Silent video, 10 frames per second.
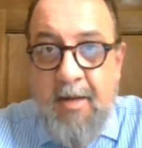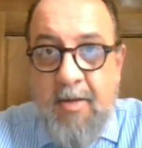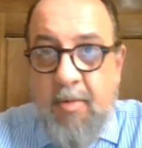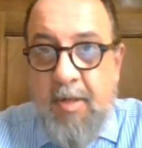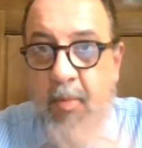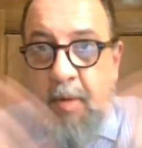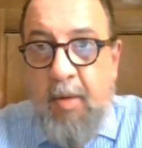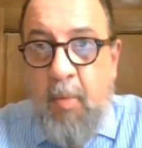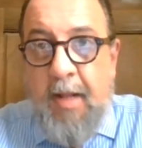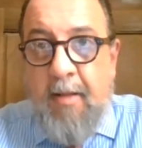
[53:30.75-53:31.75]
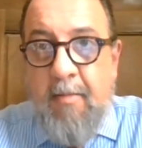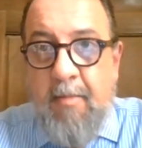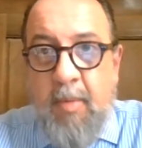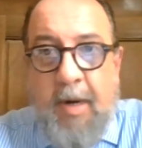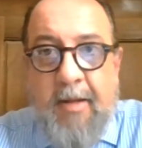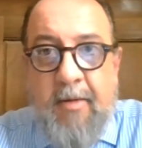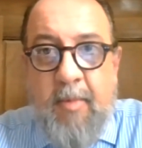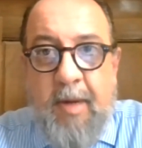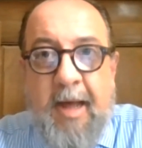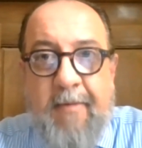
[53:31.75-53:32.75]
So it's a win-win. But why
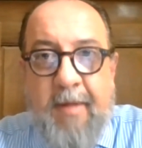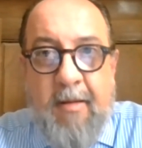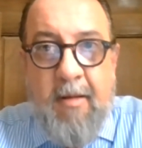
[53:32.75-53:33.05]
don't we have it?